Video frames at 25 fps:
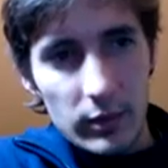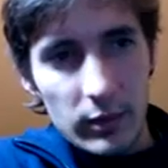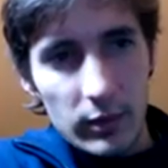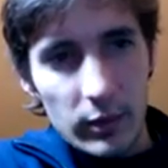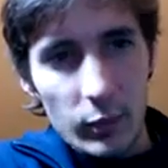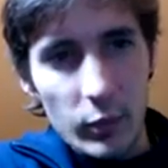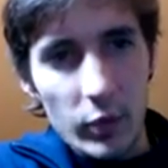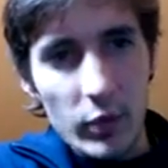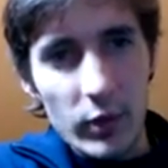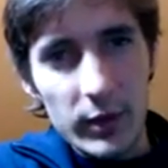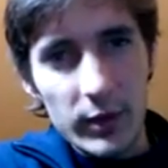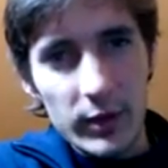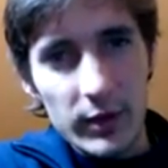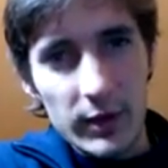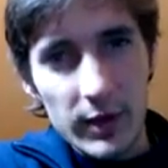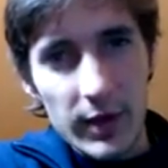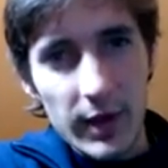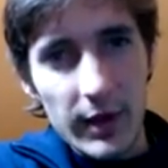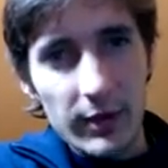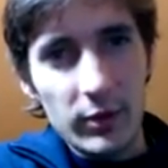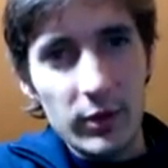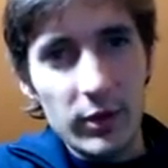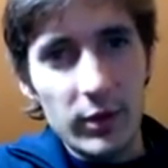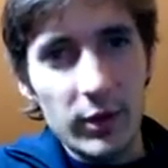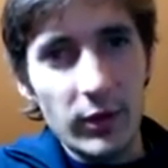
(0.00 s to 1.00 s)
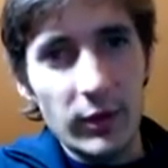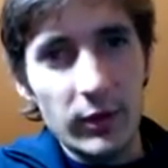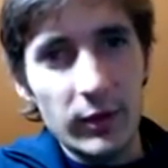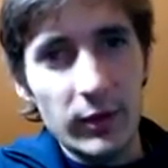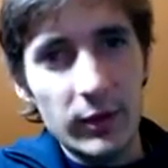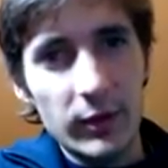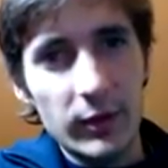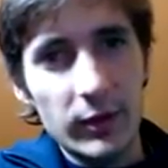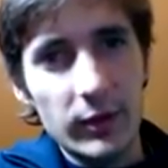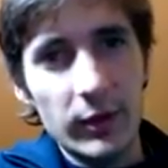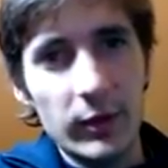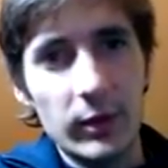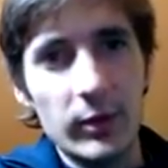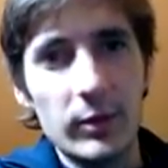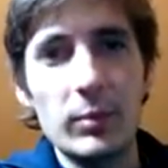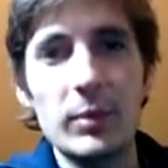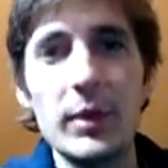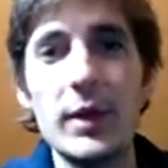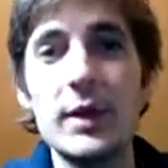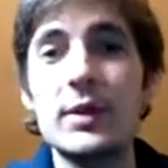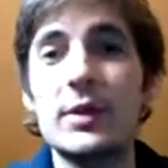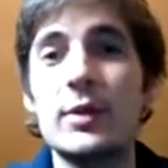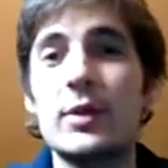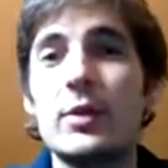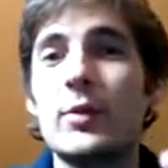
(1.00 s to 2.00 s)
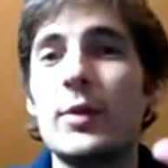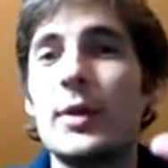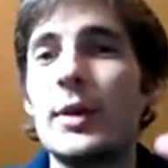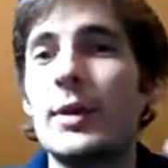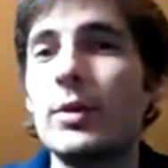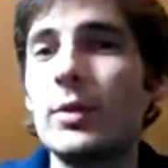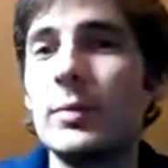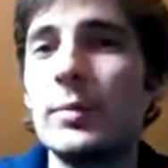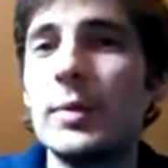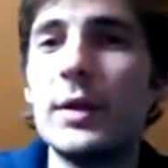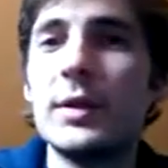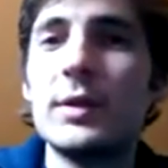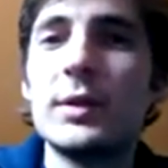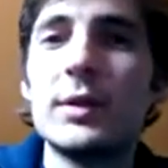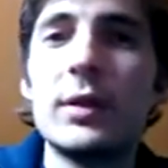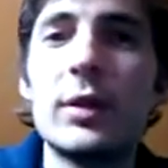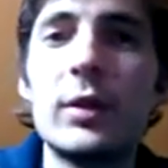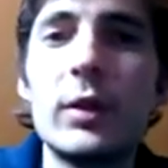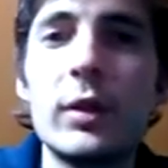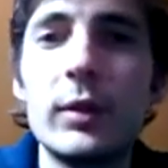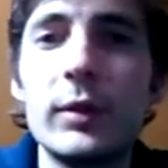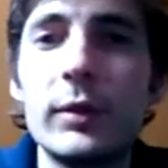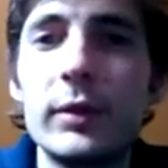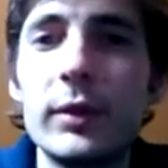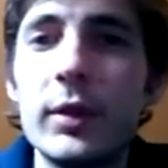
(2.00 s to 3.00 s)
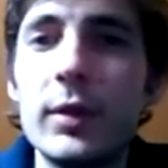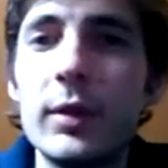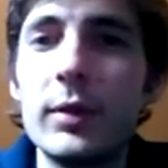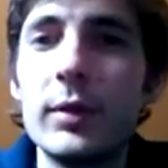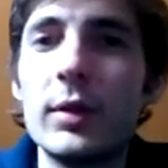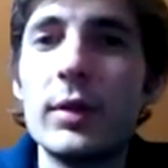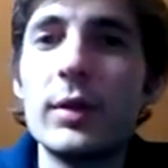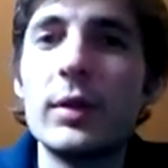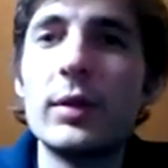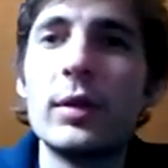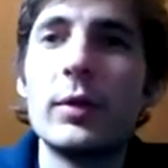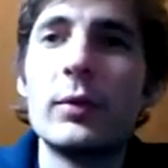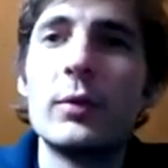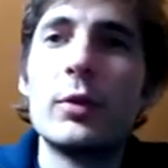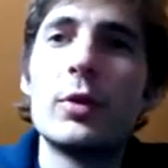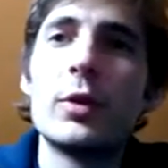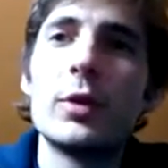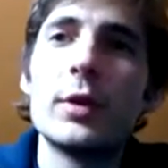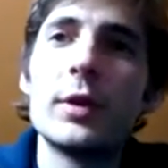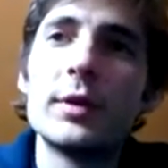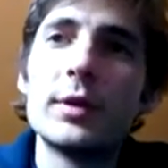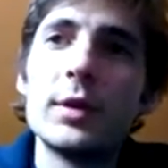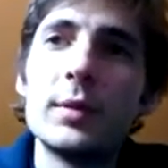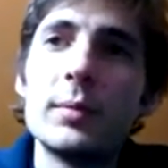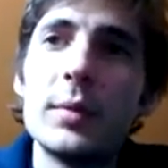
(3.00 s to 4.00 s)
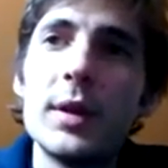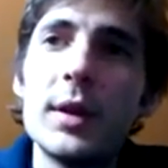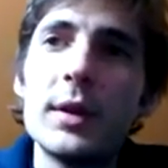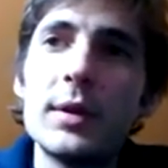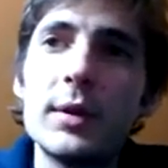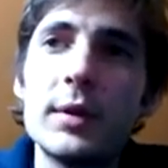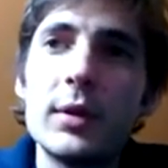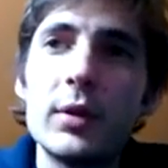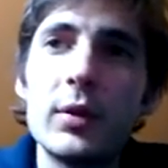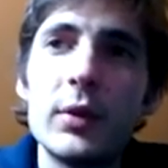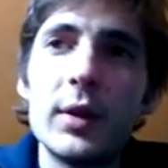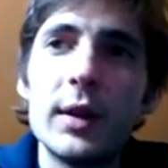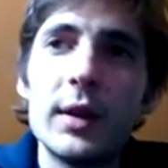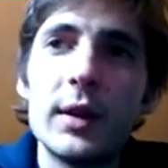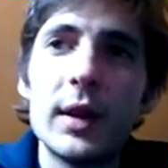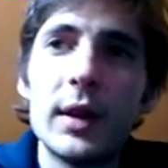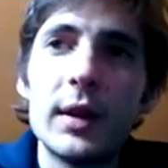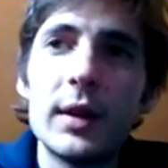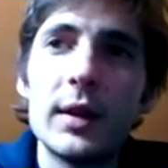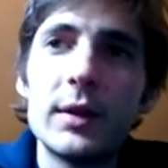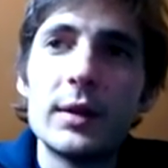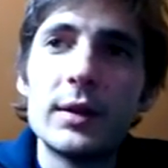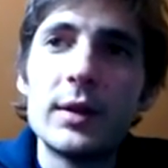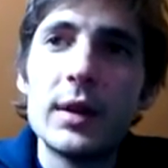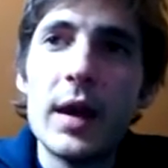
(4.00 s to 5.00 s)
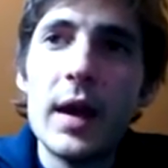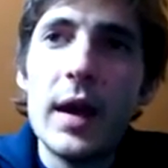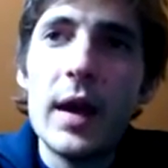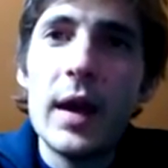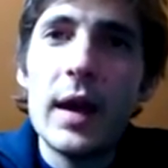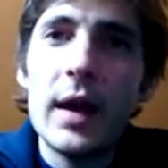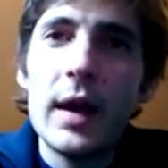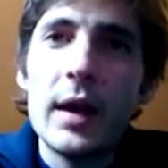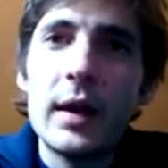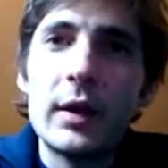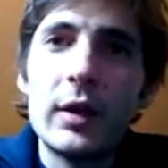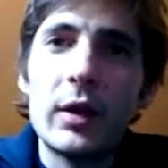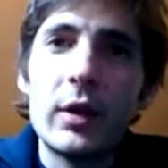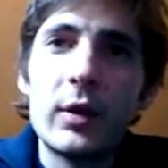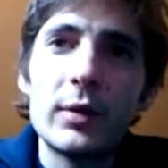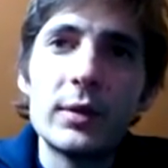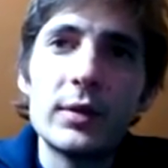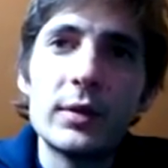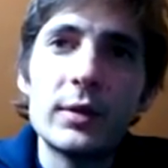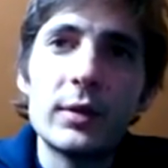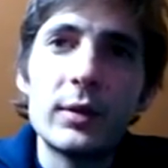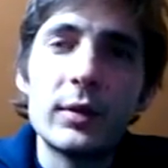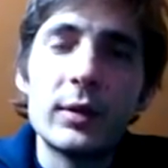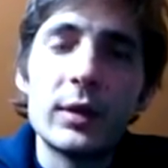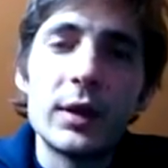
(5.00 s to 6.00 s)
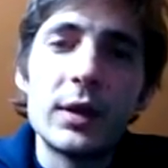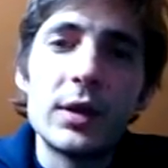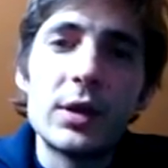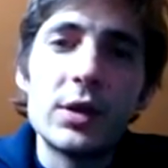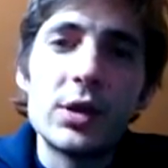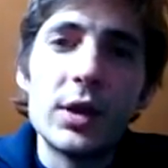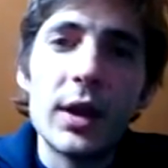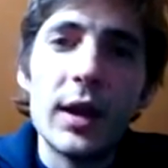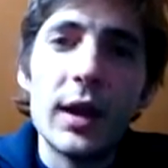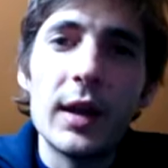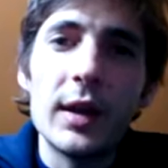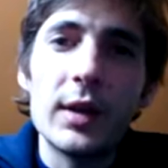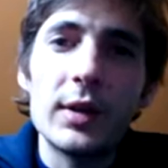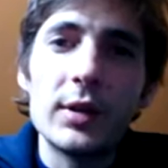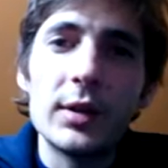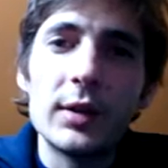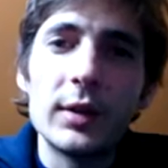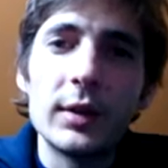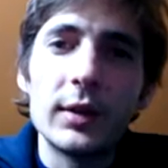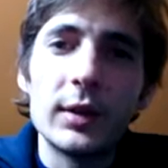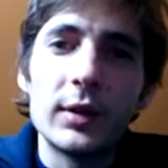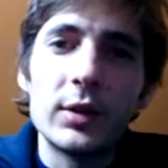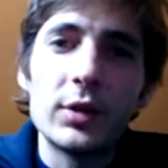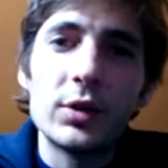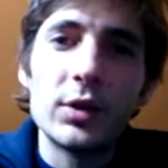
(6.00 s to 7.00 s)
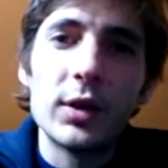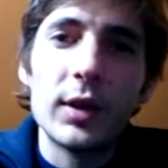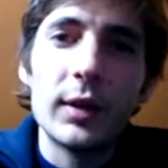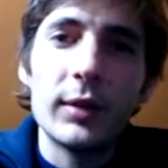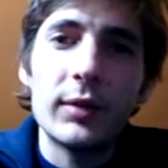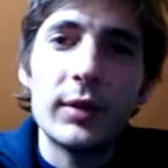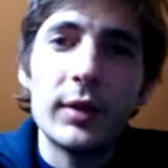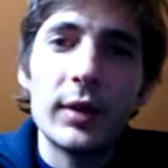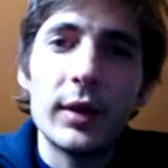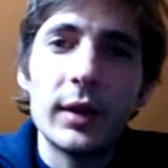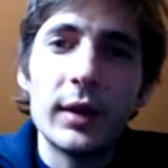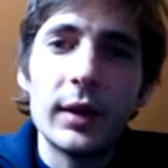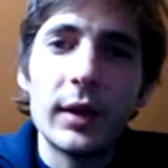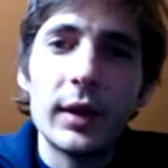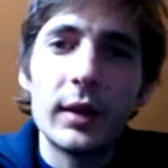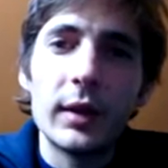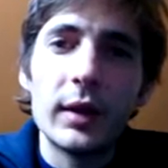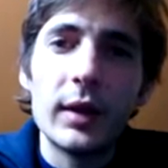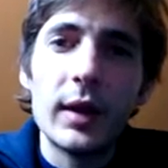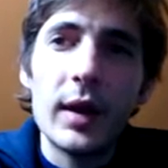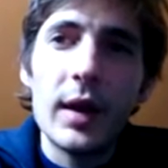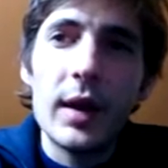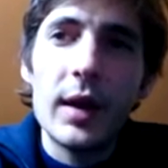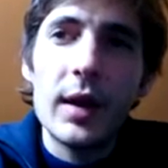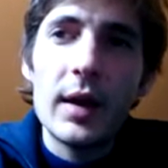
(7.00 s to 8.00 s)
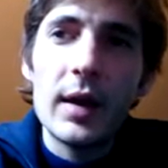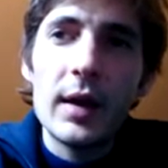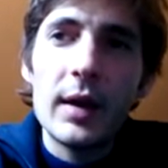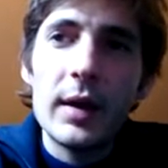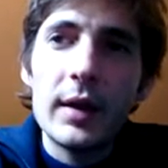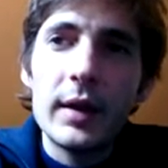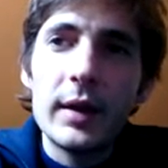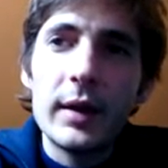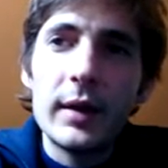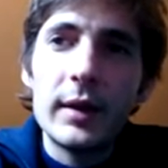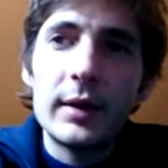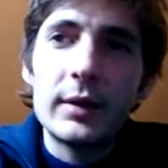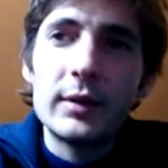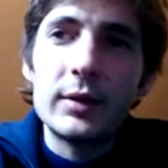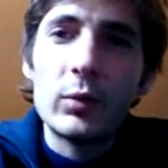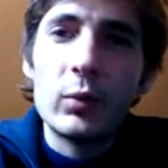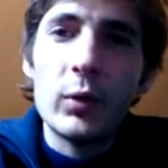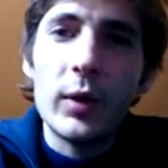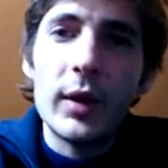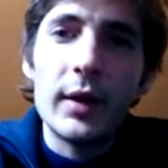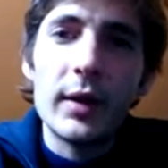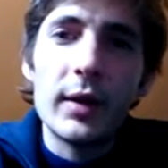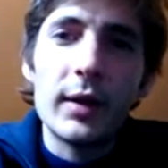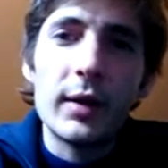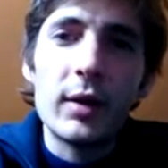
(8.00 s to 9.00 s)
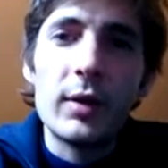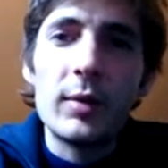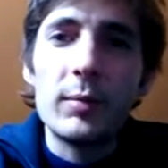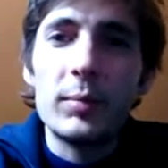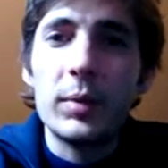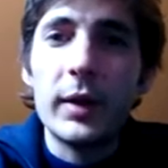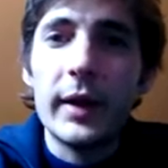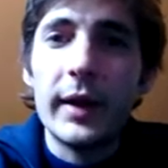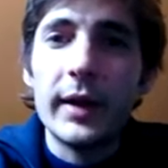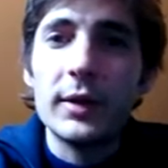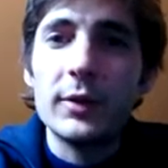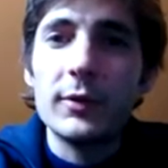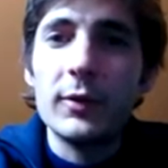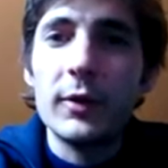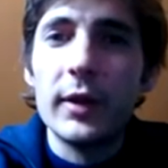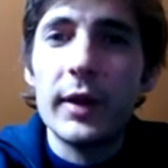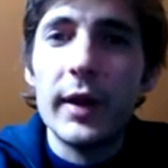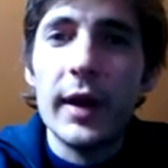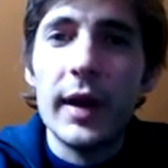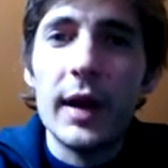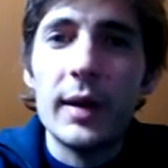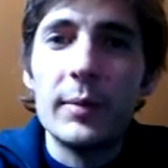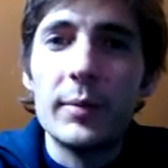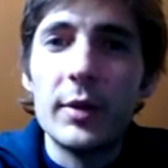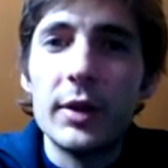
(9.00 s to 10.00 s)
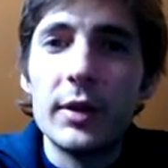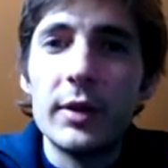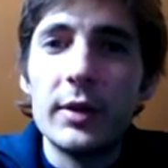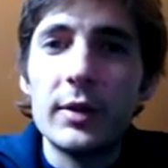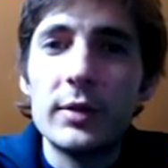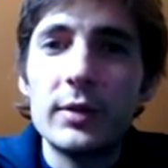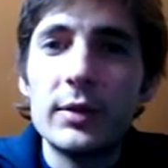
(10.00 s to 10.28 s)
The world is never a mystery to be solved. The world is a mystery that is constantly changing and shifting, and it's a very complex phenomenon.